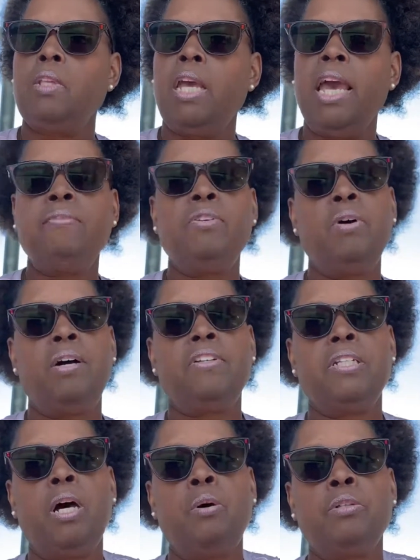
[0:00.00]
Have you ever
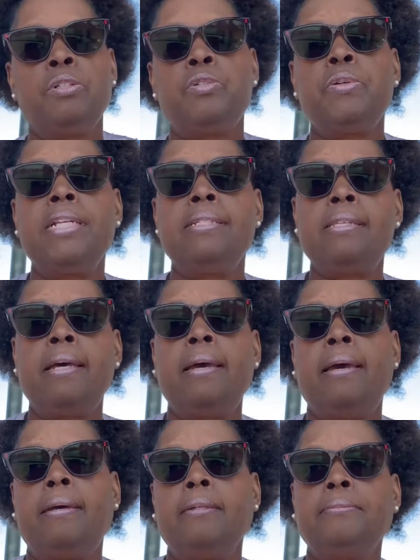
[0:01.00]
known a tree to say,
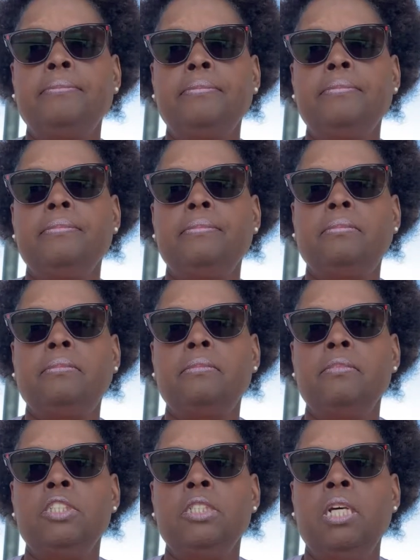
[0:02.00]
hey,
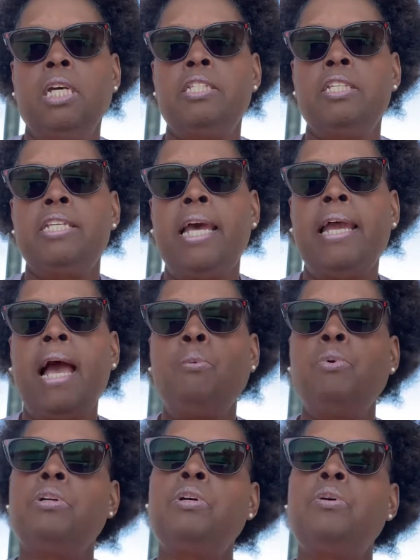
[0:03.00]
today I
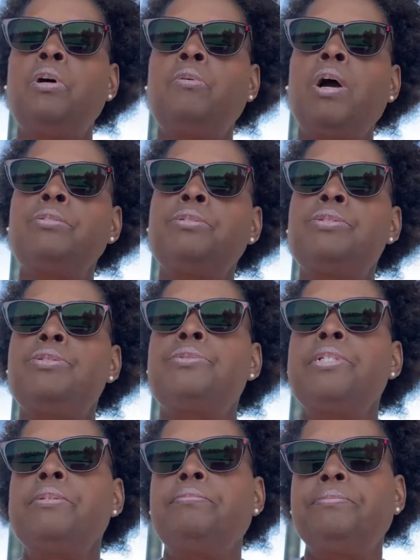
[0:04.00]
want to go across the street.